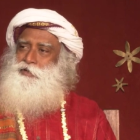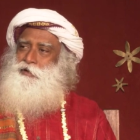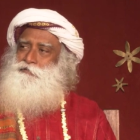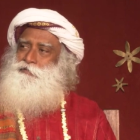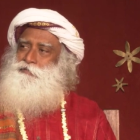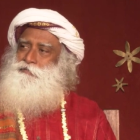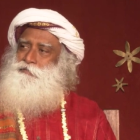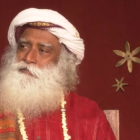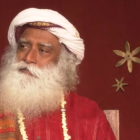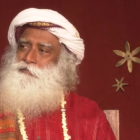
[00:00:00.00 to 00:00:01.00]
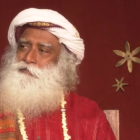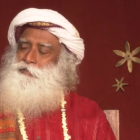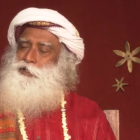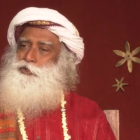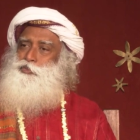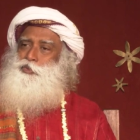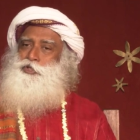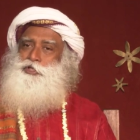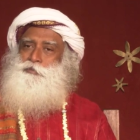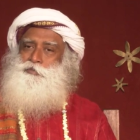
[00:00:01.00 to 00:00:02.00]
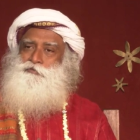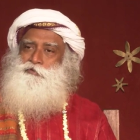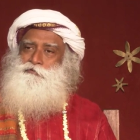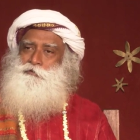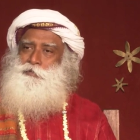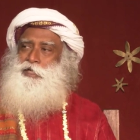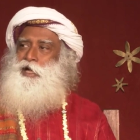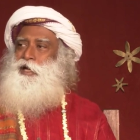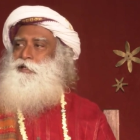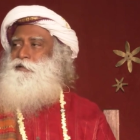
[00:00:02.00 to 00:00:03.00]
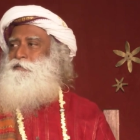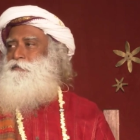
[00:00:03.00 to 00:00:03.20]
of this worship of the feminine?